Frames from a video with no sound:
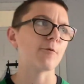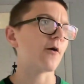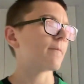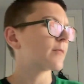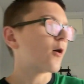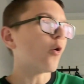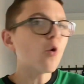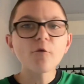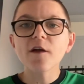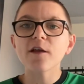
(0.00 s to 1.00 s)
but
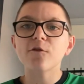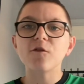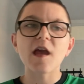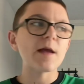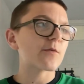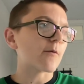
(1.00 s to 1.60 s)
all these teams that